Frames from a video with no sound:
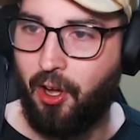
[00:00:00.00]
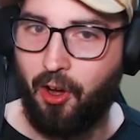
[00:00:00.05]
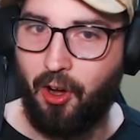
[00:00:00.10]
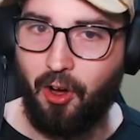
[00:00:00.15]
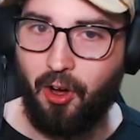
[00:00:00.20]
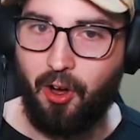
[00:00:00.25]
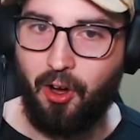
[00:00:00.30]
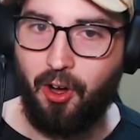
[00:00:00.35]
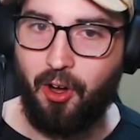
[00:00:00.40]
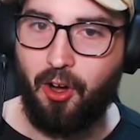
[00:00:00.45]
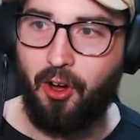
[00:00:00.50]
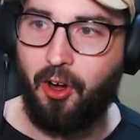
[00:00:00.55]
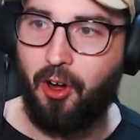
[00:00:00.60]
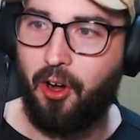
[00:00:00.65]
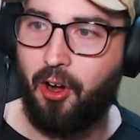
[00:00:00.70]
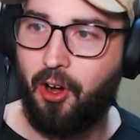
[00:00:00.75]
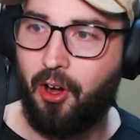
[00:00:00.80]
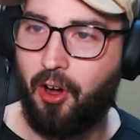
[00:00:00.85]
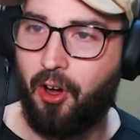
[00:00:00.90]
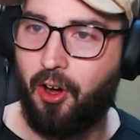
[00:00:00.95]

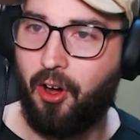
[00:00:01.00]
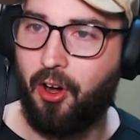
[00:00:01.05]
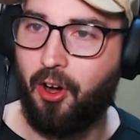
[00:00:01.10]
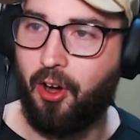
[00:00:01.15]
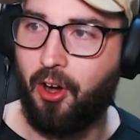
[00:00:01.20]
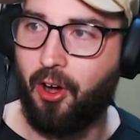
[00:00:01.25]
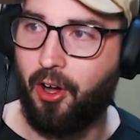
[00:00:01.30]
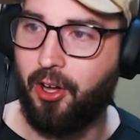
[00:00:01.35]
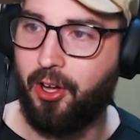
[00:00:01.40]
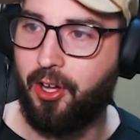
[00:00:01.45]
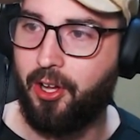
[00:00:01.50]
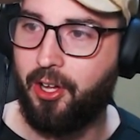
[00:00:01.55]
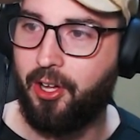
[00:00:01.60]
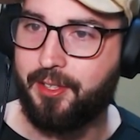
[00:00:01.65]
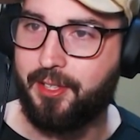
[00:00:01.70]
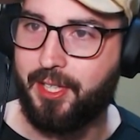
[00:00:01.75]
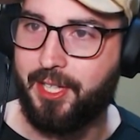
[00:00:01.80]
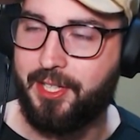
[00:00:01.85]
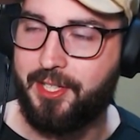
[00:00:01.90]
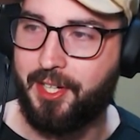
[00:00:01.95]
Oh,
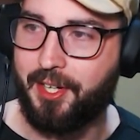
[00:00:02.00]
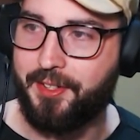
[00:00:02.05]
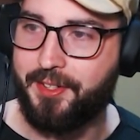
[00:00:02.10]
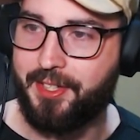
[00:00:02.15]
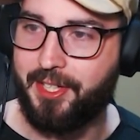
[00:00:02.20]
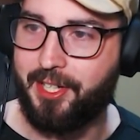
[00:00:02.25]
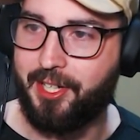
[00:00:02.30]
he done did